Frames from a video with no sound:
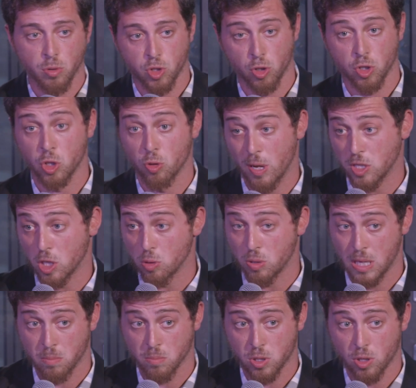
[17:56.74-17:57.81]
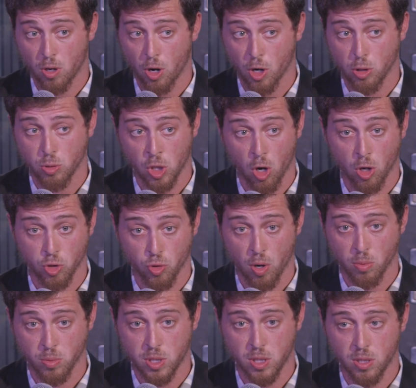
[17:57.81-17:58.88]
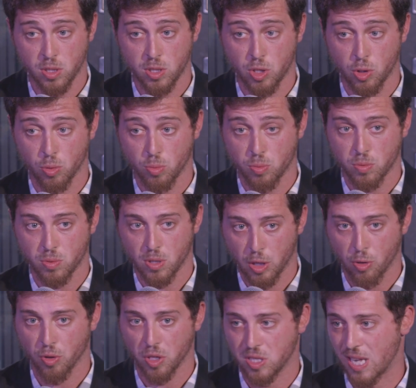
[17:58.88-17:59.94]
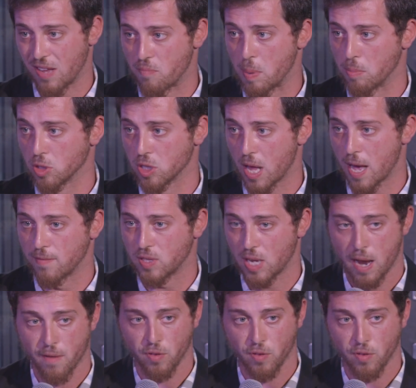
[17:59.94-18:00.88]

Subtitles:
search and rescue teams are using our drones to literally save people's lives